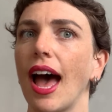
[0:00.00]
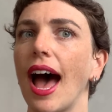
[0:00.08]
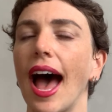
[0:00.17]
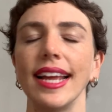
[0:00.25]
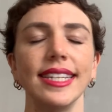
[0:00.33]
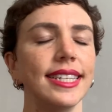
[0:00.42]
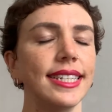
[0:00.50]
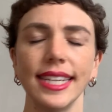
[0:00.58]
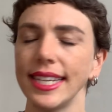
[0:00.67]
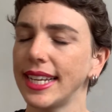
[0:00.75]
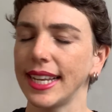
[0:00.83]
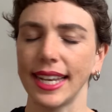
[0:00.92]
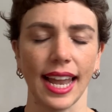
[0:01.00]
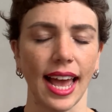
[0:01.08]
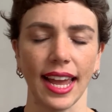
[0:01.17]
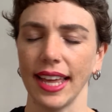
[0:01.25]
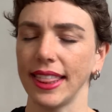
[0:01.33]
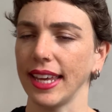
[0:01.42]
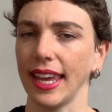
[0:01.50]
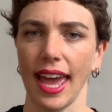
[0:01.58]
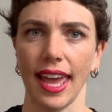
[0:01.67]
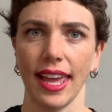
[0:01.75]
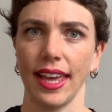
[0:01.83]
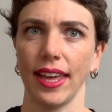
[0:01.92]
I didn't like the
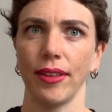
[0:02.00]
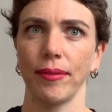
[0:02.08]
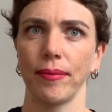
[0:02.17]
cake.